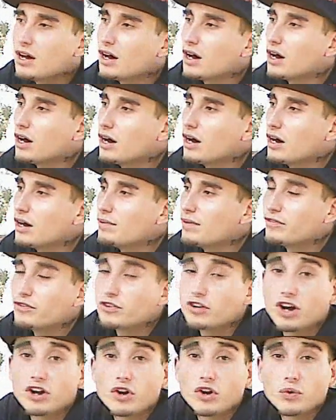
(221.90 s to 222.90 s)
If
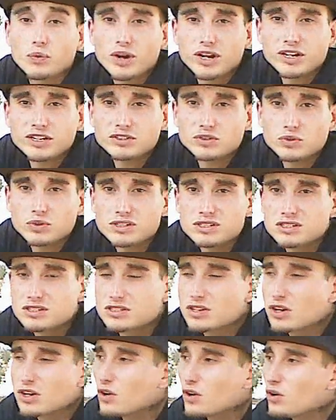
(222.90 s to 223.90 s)
you're not already doing
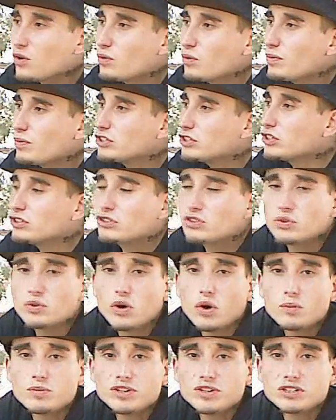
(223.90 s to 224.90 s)
so, make sure you do.
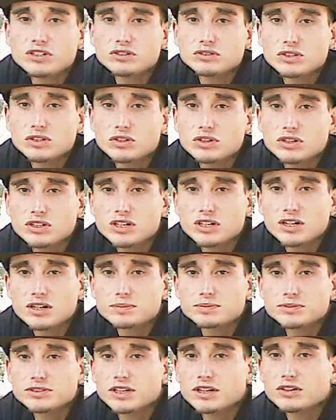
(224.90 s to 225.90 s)
Homie could use the
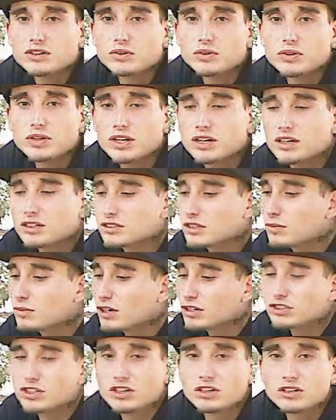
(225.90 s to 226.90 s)
hookups. I know you guys. Come
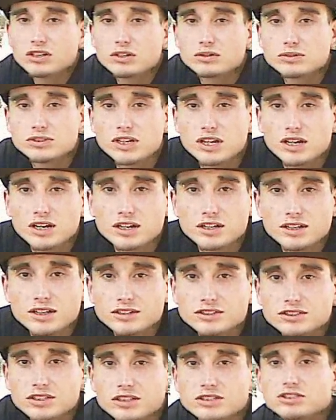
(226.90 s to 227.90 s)
on, Juggalos.
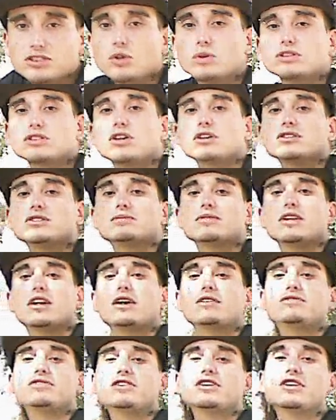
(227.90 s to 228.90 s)
Let's show us all some
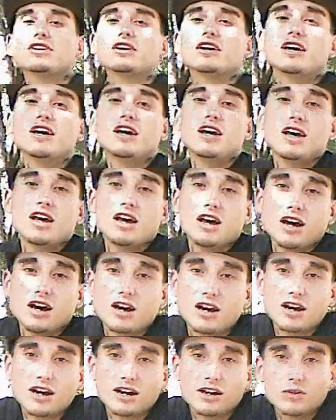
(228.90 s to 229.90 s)
love here.
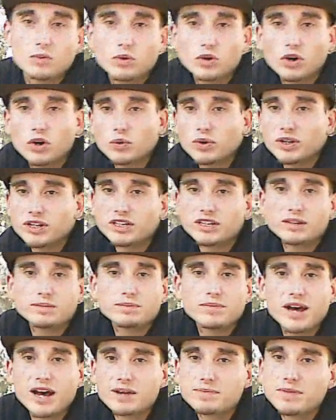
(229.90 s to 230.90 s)
We're already getting
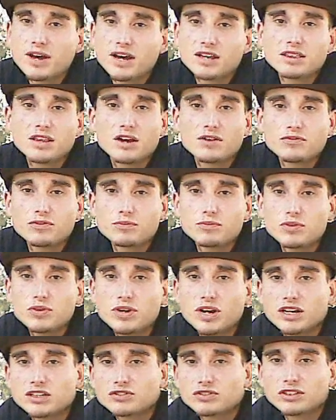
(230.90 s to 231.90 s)
mad love from you
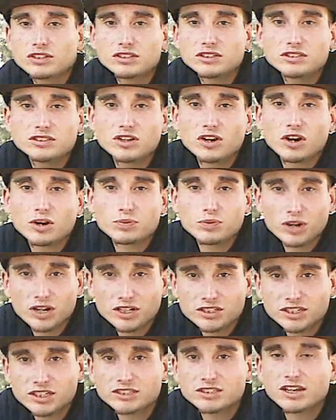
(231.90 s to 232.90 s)
guys for the DCR
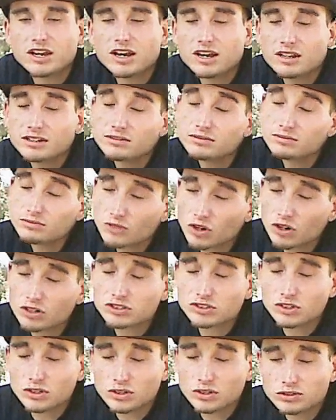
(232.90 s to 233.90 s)
projects. And our
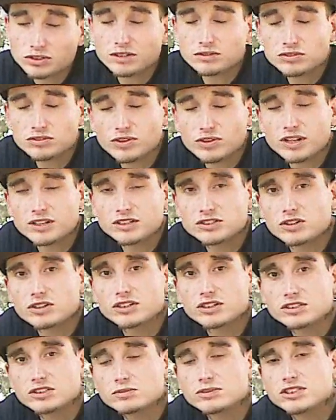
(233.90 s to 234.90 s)
solo stuff's finally starting to
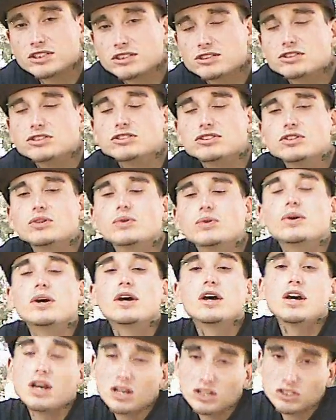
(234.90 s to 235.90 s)
get some attention, too.
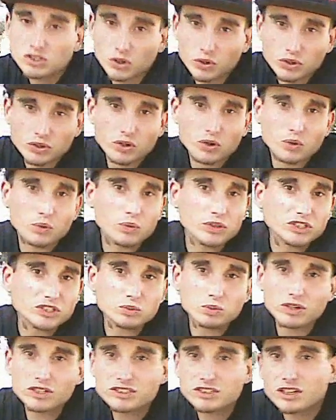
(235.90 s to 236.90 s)
So, you know, we
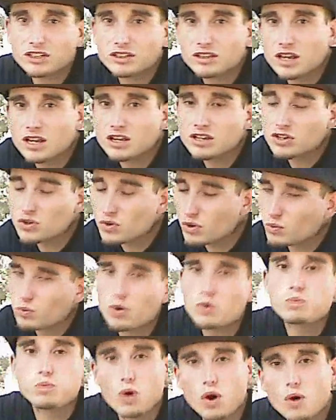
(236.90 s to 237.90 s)
just want to say thank you and
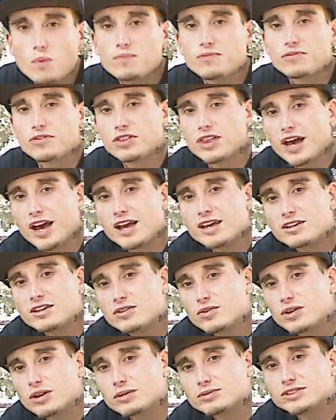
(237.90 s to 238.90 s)
whoop whoop for that.
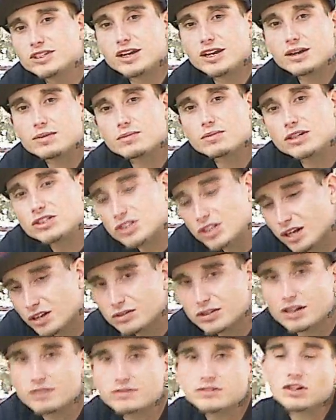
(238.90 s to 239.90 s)
You know what I'm saying? Much
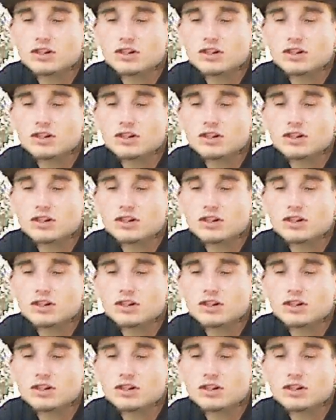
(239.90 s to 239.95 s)
clown love